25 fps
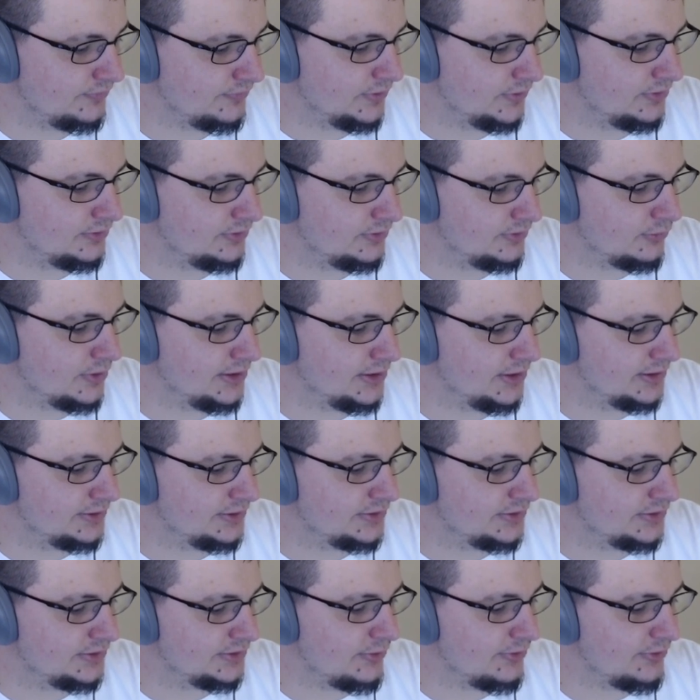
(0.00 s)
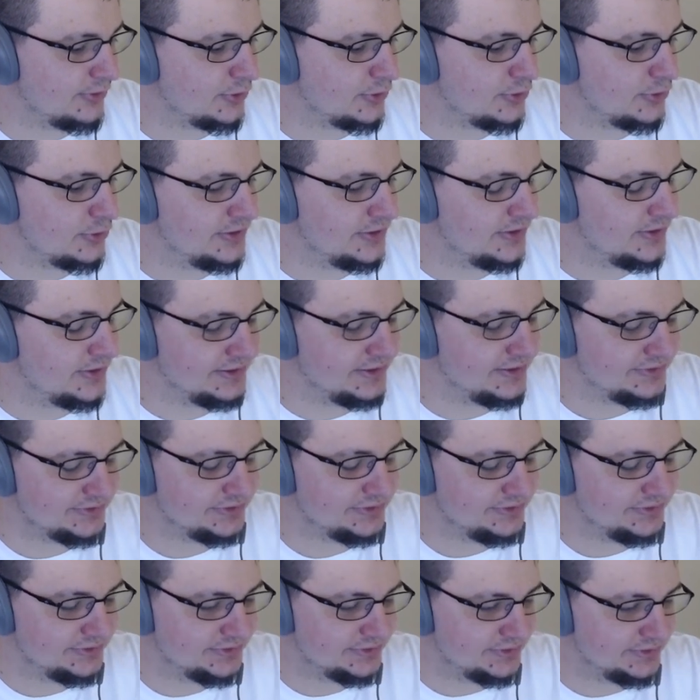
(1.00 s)
ranked 3rd in the
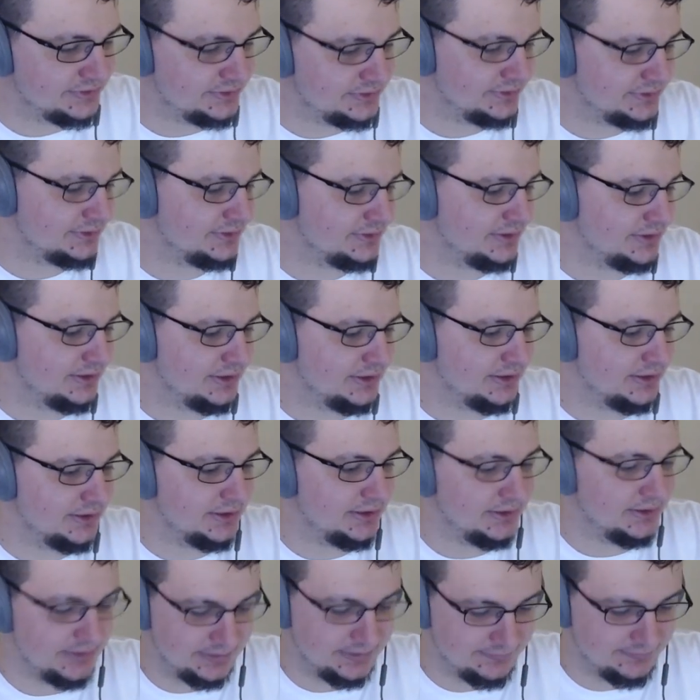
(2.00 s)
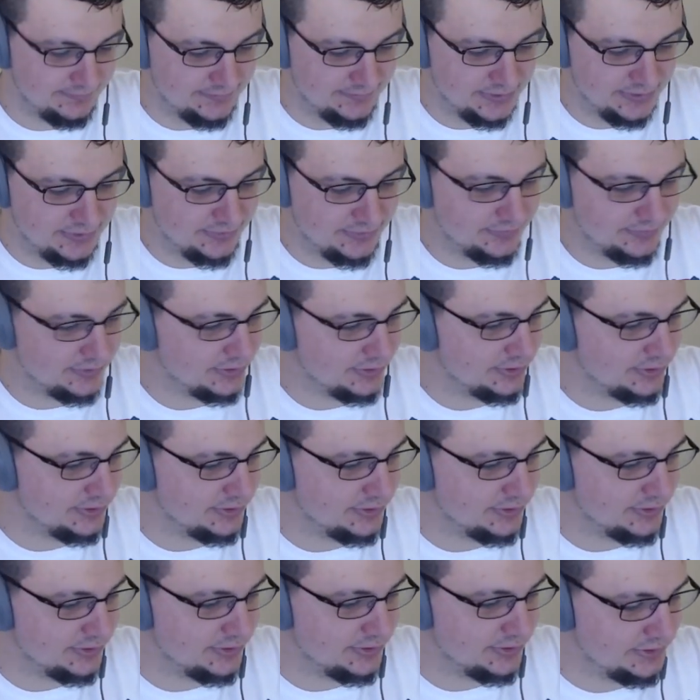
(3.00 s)
SEC and 5th in the country.